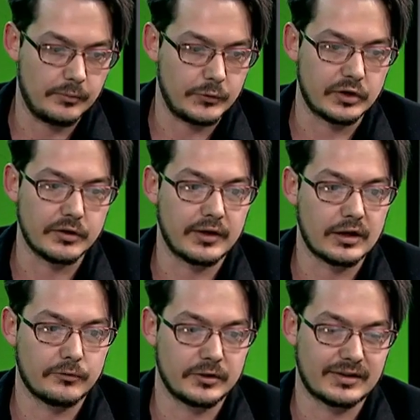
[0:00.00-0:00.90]
You can
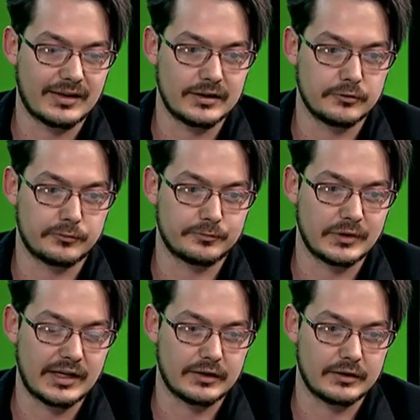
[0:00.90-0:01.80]
think of it kind of
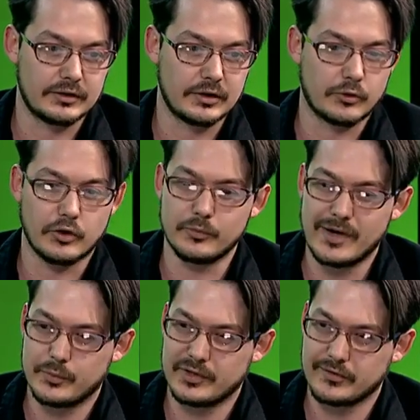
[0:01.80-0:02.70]
like a
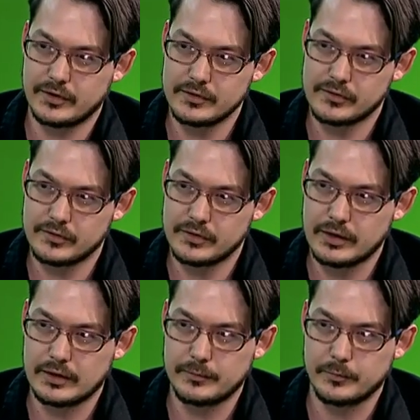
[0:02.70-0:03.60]
roadmap in a sense.
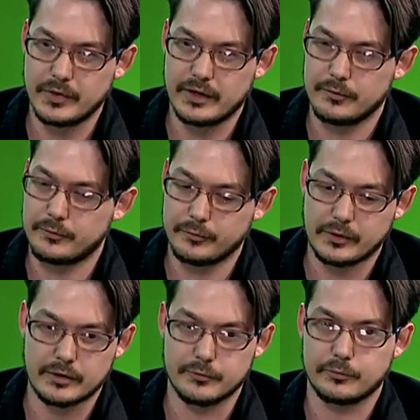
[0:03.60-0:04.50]
If
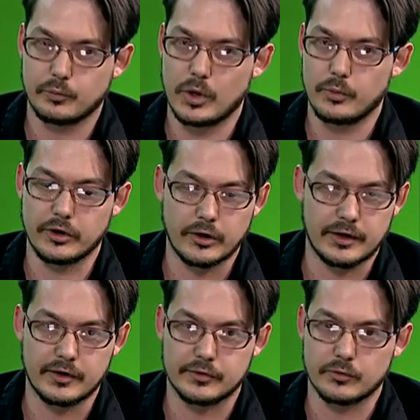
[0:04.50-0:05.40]
kind of where we're
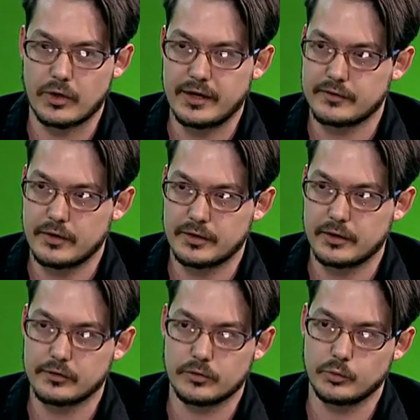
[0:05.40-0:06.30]
going isn't right and
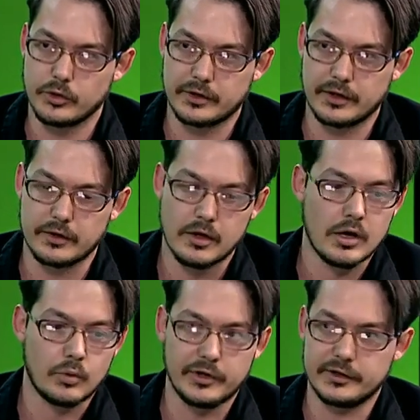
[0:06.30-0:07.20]
things aren't working,
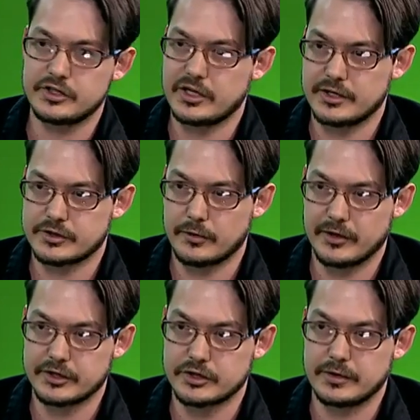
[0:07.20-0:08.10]
we need to change
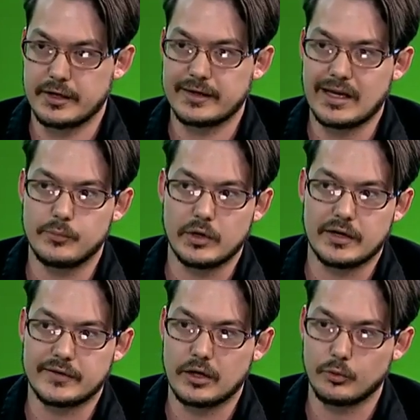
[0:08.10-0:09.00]
direction, and
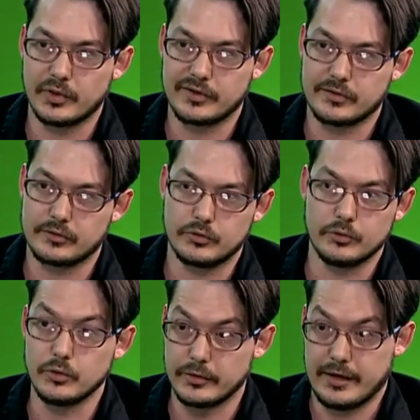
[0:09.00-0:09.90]
KPIs help us to
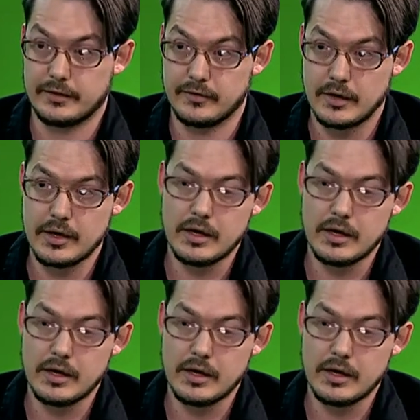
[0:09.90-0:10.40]
do that.